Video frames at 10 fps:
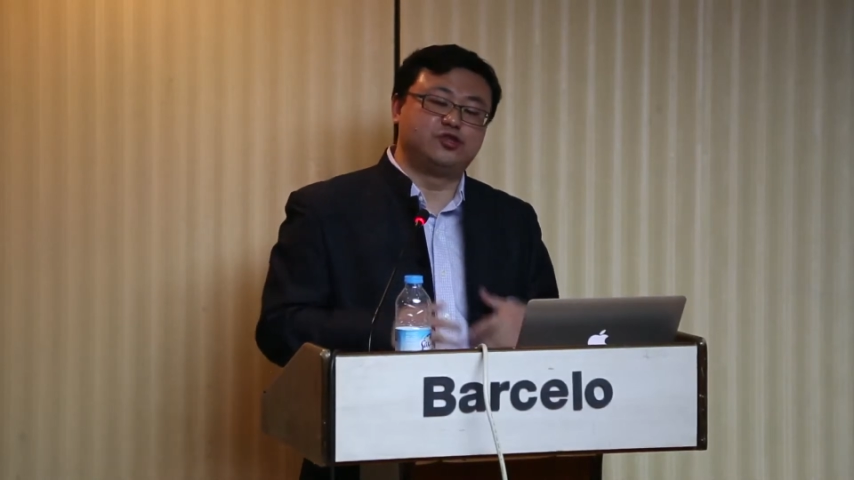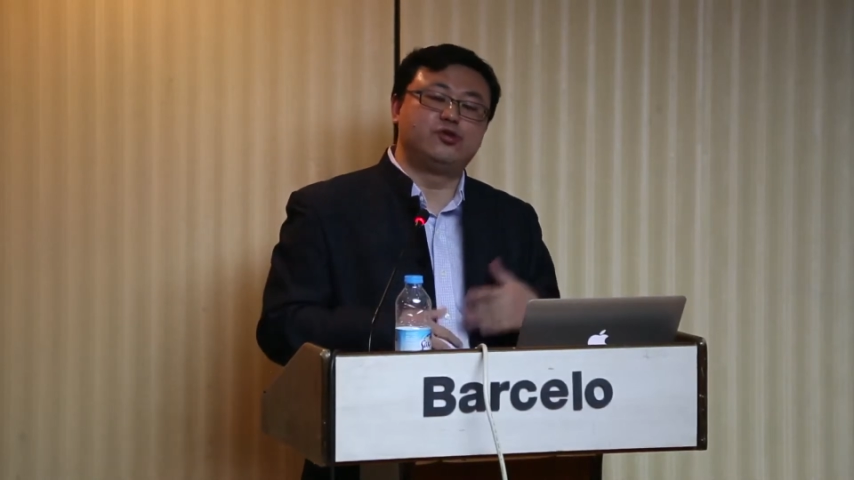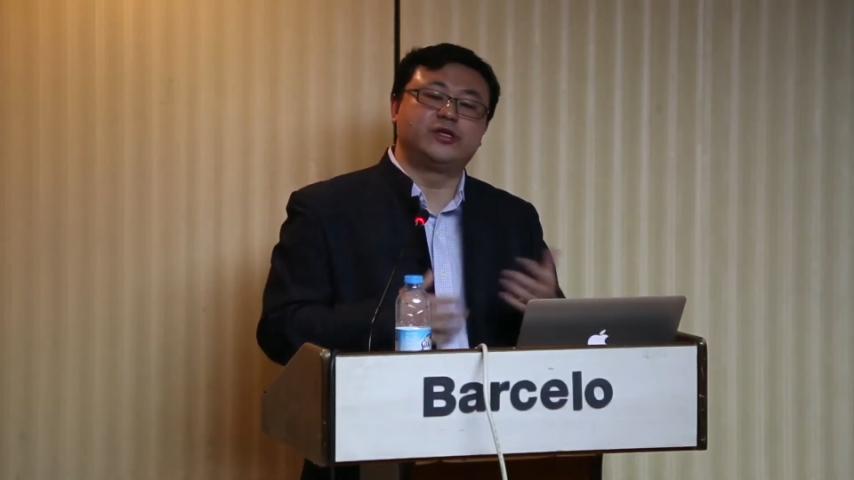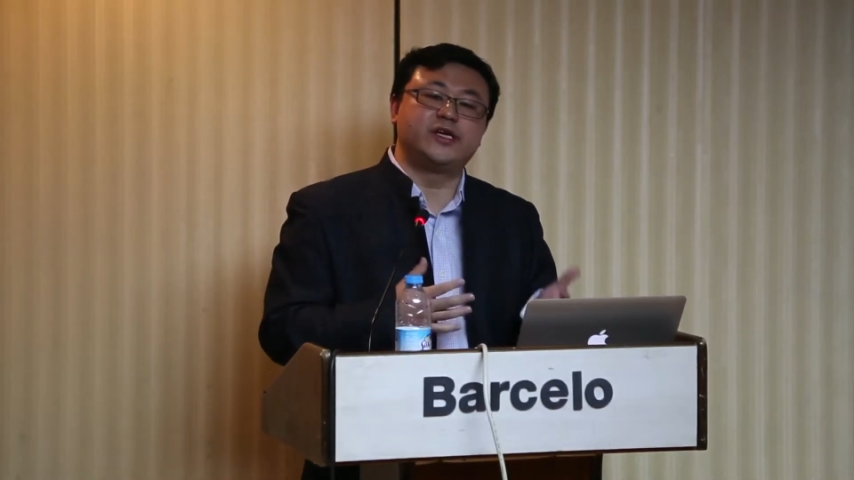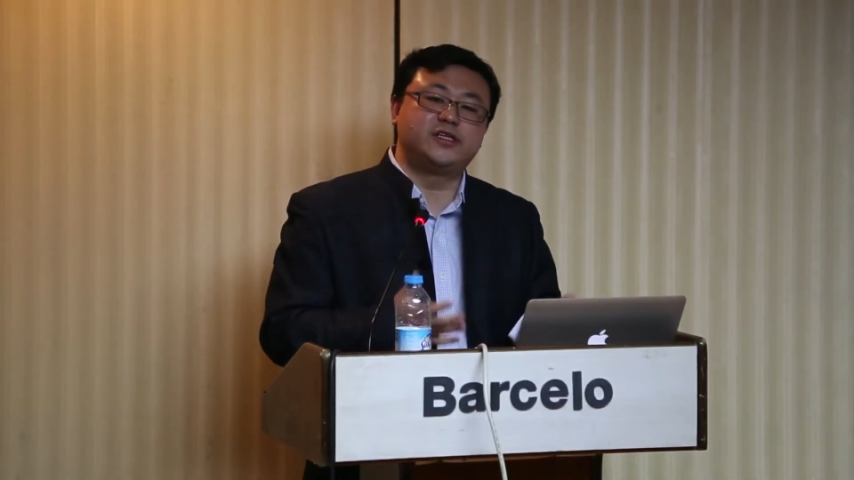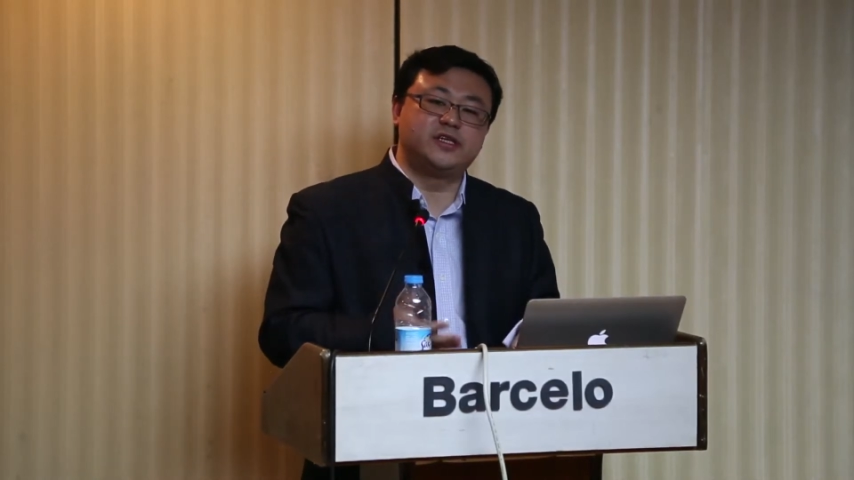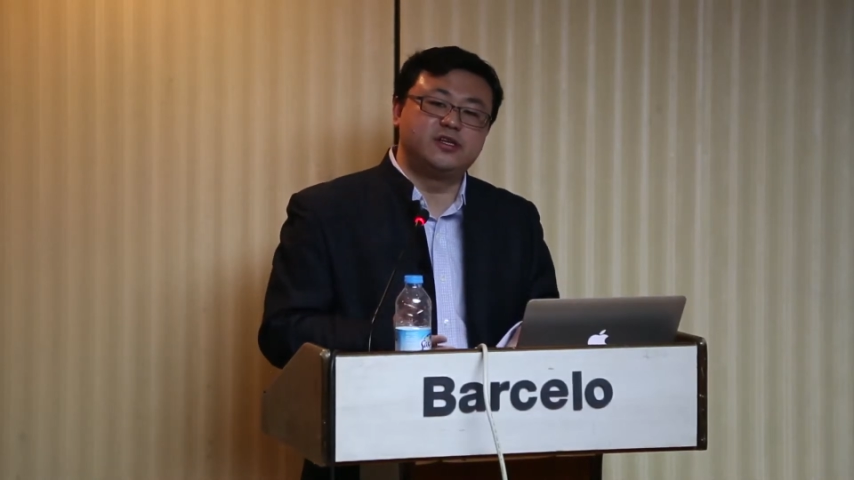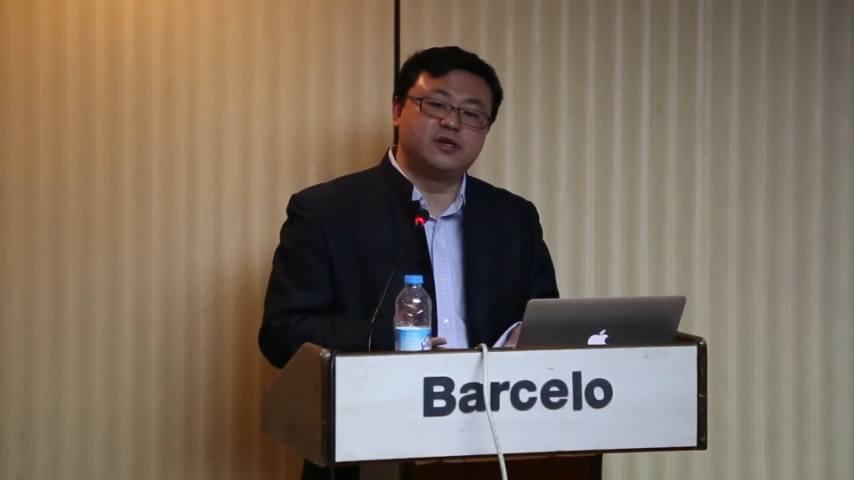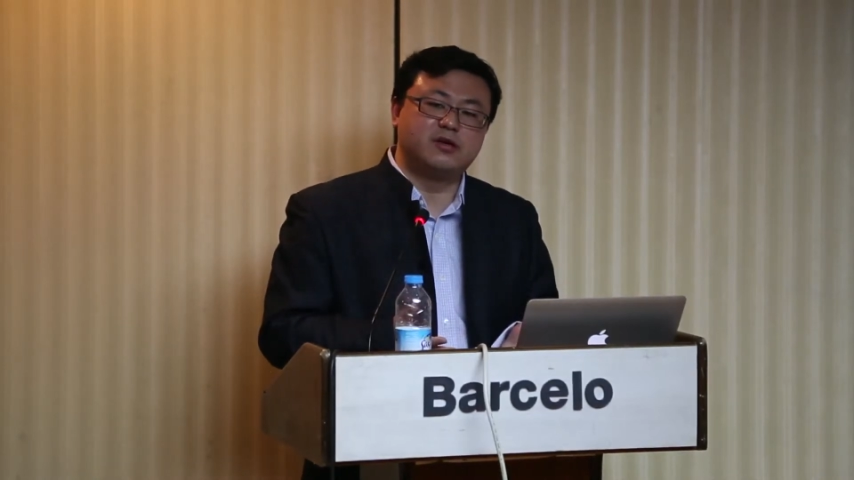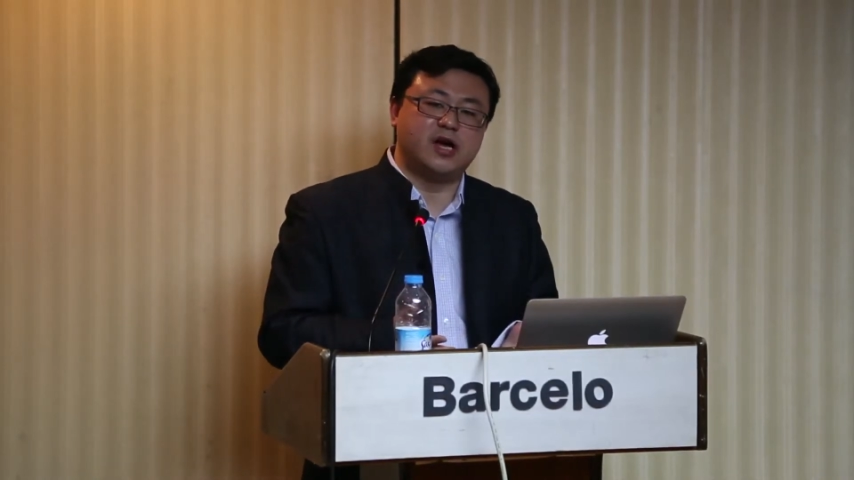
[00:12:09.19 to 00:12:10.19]

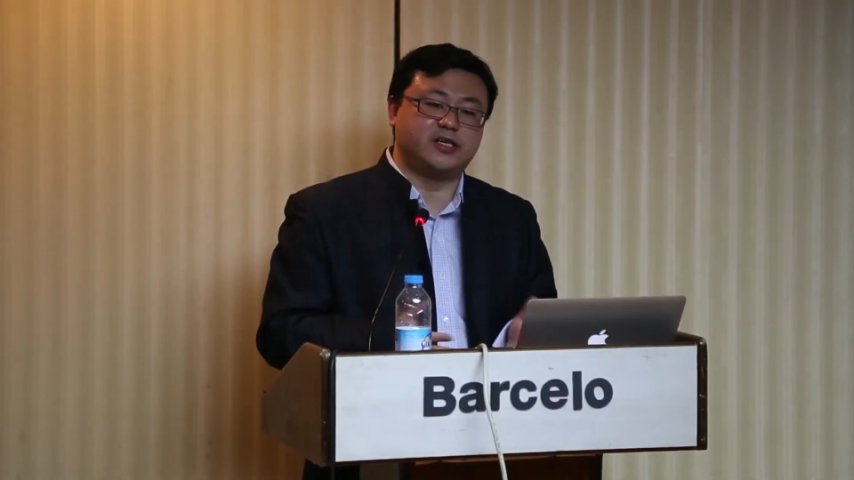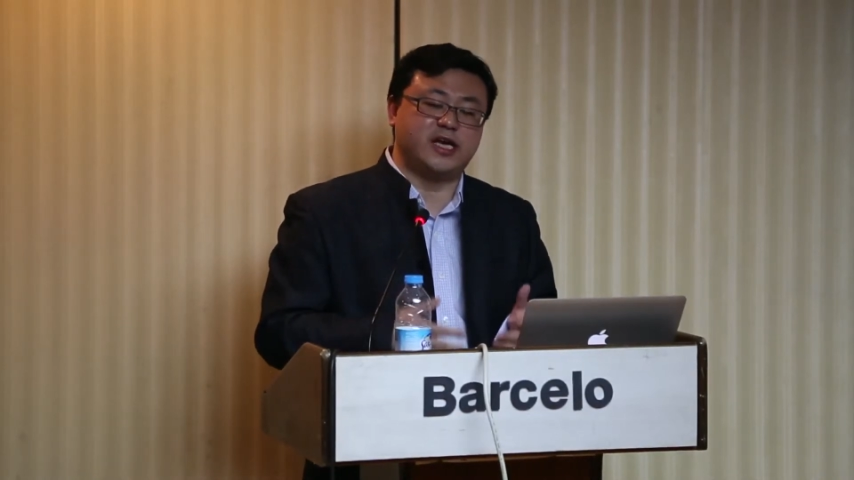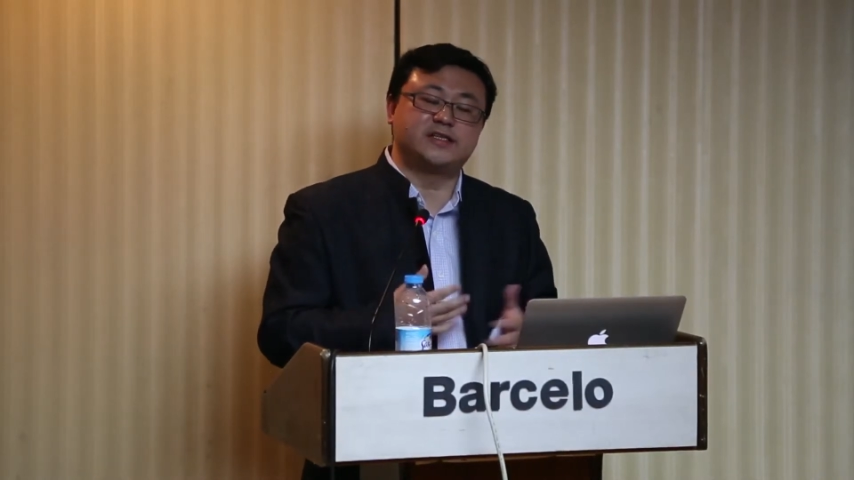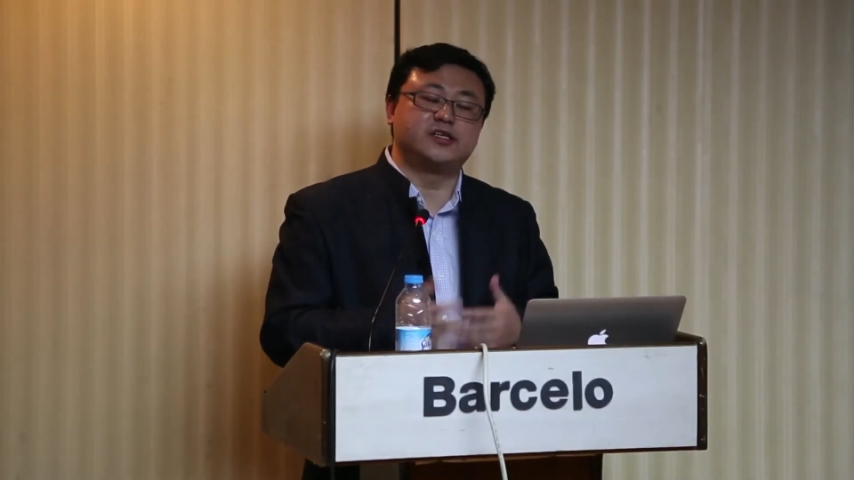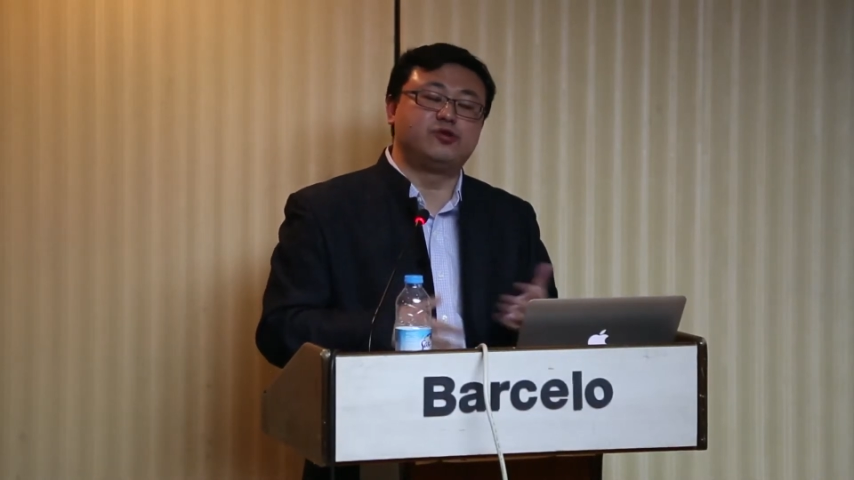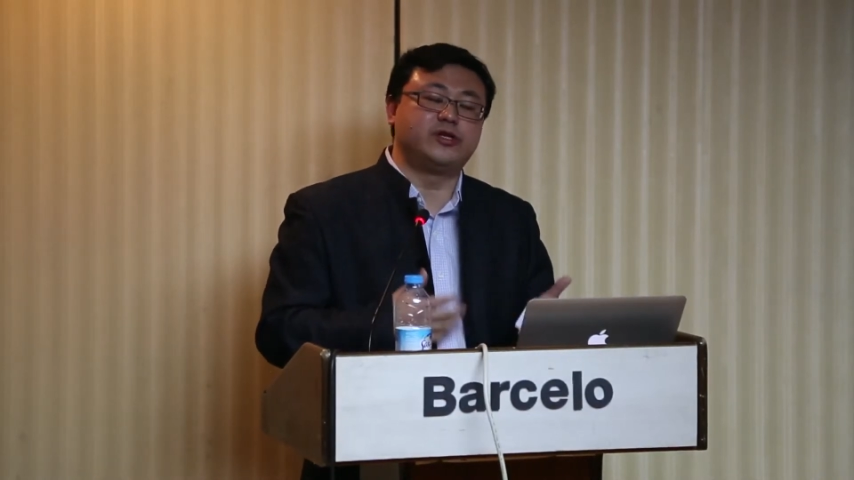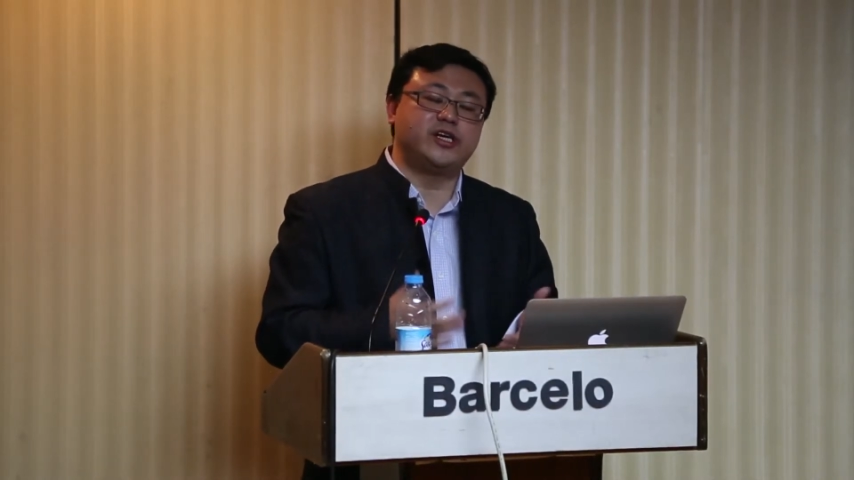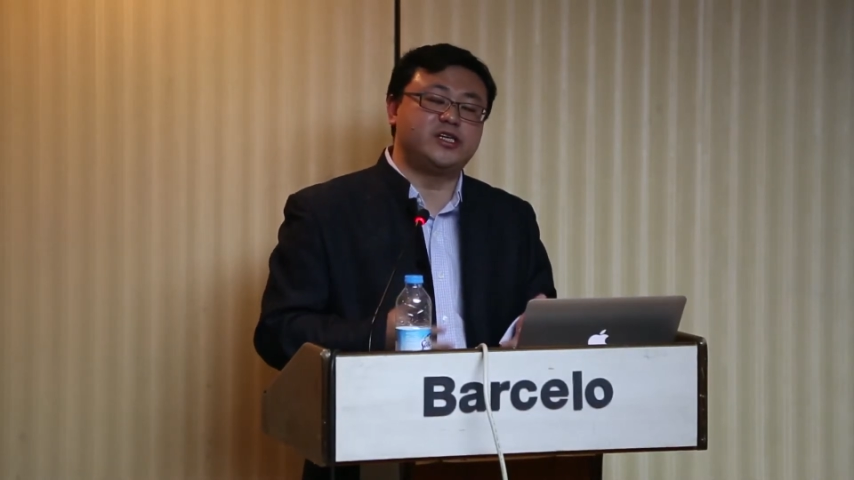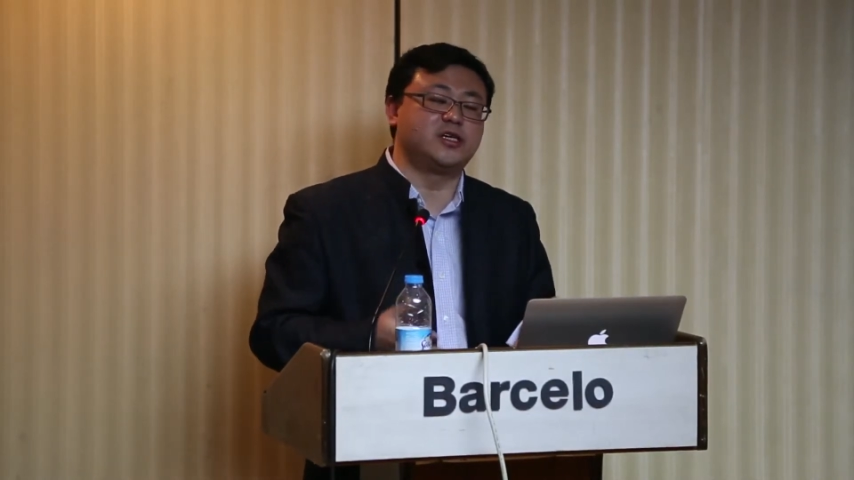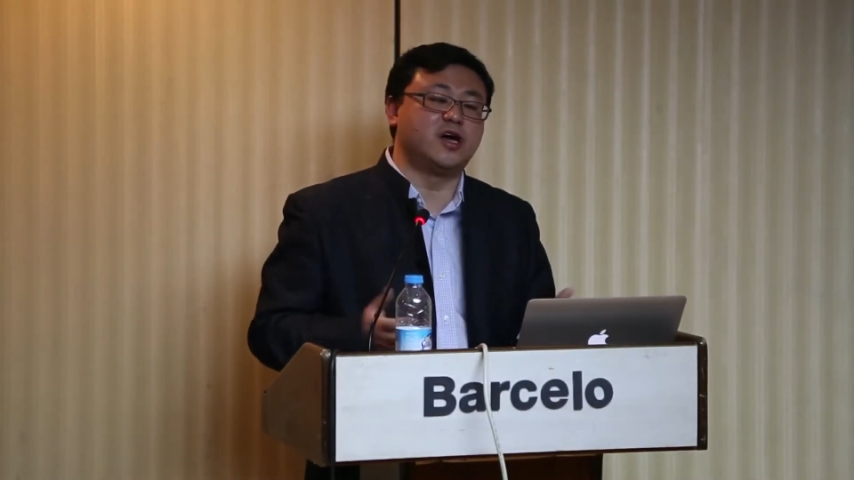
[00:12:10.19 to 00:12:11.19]
tradition
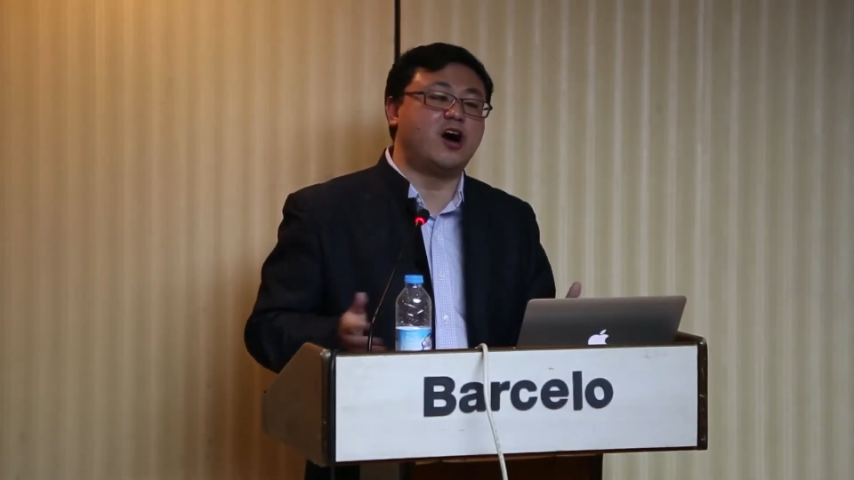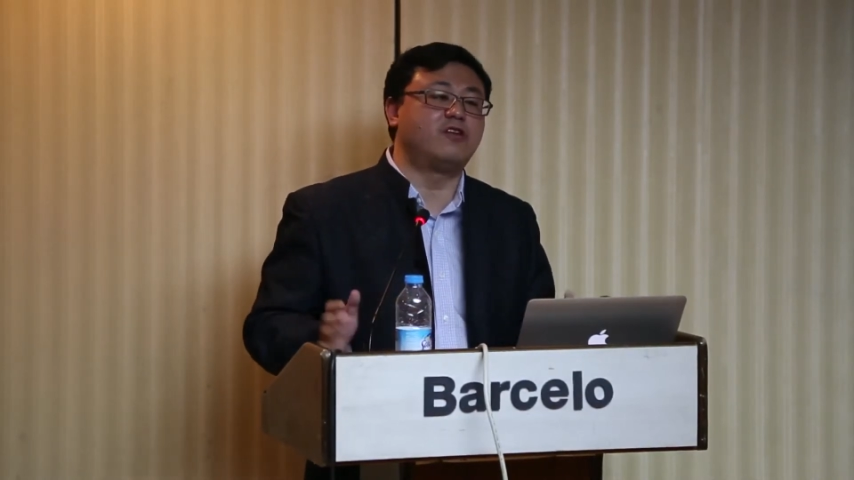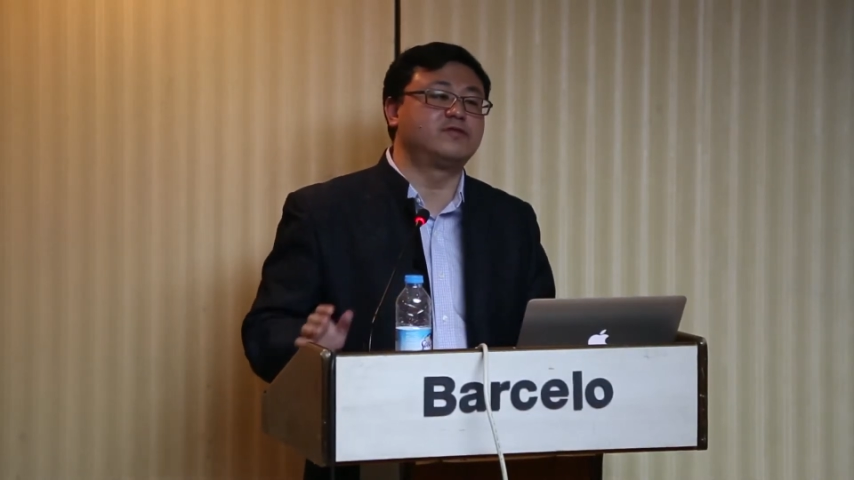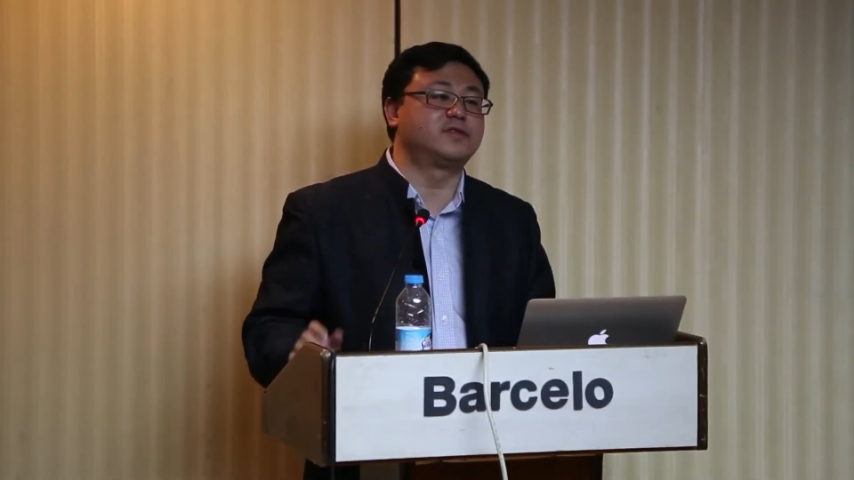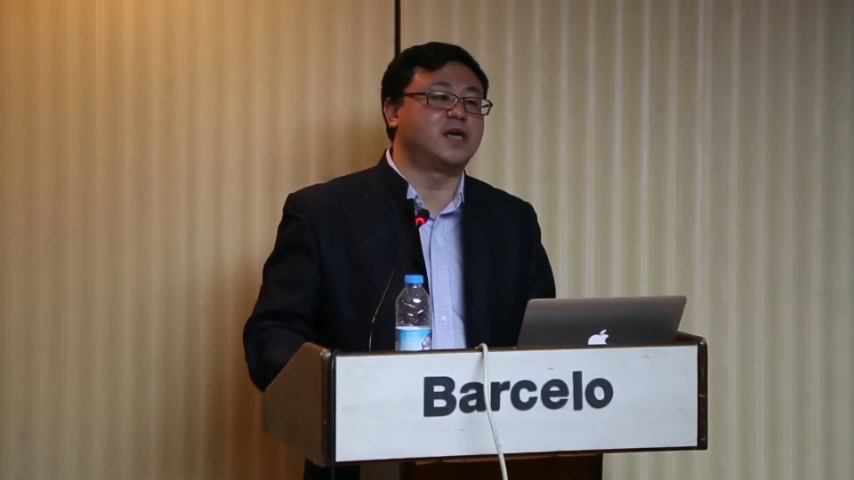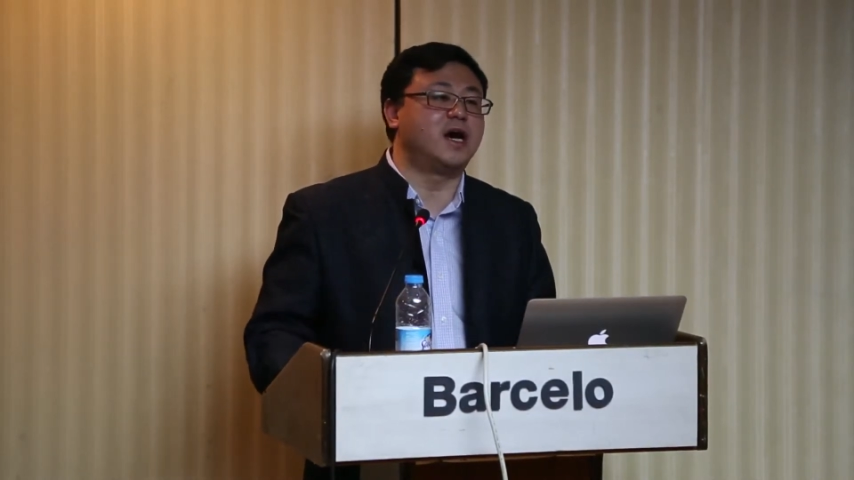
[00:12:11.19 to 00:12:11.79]
of